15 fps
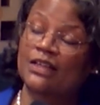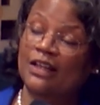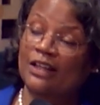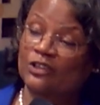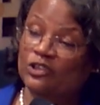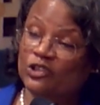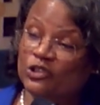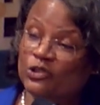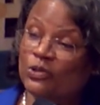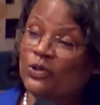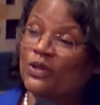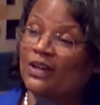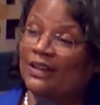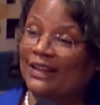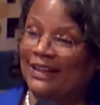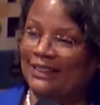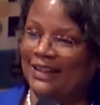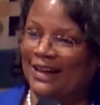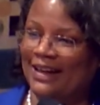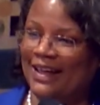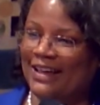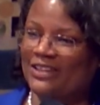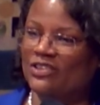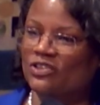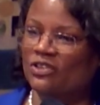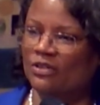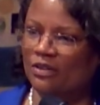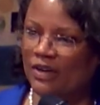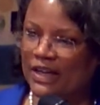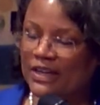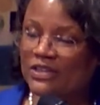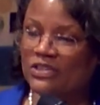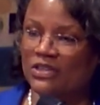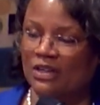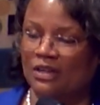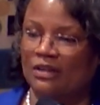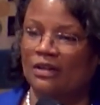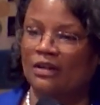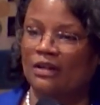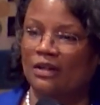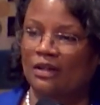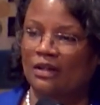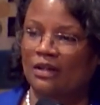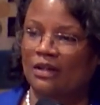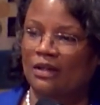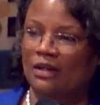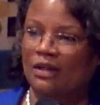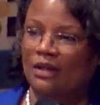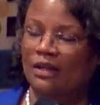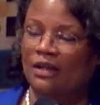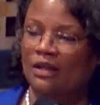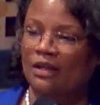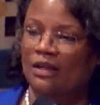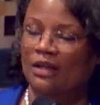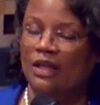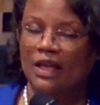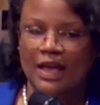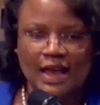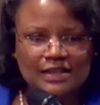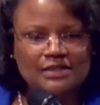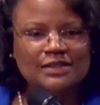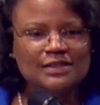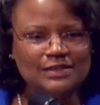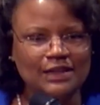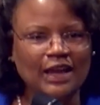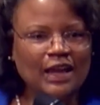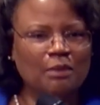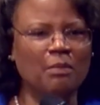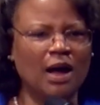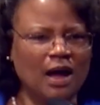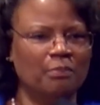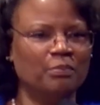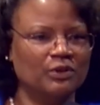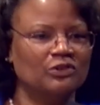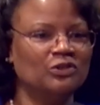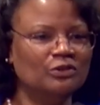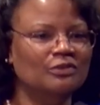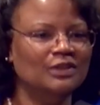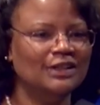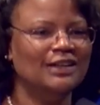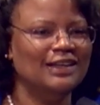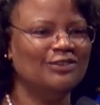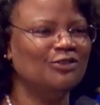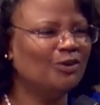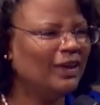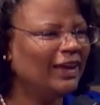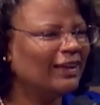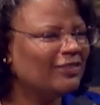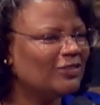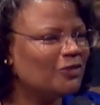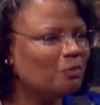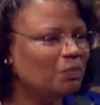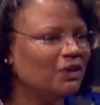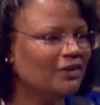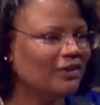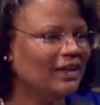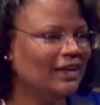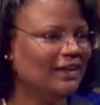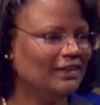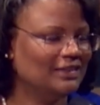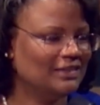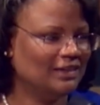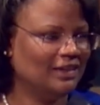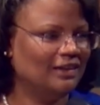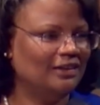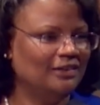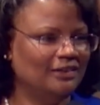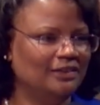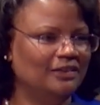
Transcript: to ensure that the next generation has the same opportunity to experience it.